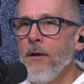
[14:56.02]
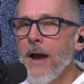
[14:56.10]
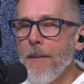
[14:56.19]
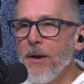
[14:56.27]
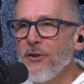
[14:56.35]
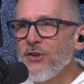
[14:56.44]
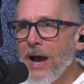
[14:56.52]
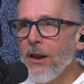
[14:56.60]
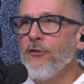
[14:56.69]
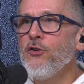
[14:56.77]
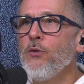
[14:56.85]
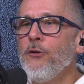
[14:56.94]
I'm gonna
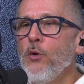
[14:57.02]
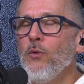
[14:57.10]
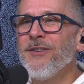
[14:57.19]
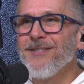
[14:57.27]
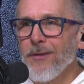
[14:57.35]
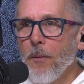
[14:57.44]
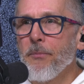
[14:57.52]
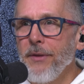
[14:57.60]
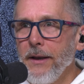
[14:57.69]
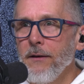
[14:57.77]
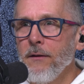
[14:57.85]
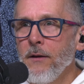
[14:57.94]
challenge you to do
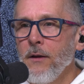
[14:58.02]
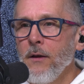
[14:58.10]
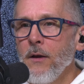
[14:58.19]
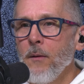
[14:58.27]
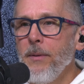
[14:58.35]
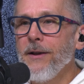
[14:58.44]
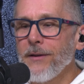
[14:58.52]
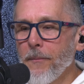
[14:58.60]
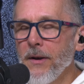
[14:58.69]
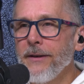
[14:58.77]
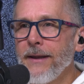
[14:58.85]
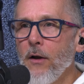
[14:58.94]
something because I'm
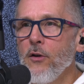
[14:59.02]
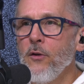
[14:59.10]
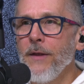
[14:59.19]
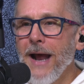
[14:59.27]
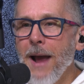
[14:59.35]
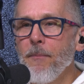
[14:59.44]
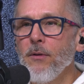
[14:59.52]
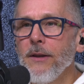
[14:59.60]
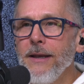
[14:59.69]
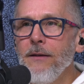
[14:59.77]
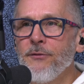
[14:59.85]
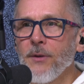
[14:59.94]
going to tell you that I
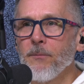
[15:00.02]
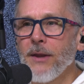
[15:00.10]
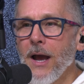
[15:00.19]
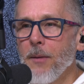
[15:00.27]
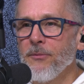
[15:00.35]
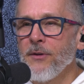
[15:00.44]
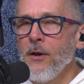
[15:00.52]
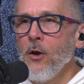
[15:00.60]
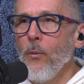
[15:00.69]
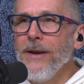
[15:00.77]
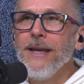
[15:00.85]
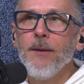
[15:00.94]
believe sometimes
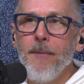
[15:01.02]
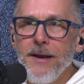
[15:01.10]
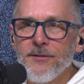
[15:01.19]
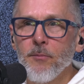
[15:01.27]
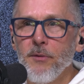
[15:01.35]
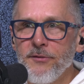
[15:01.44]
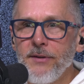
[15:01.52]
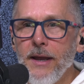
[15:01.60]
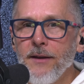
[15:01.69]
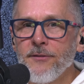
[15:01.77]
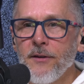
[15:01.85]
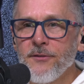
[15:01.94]
we need to make some mistakes.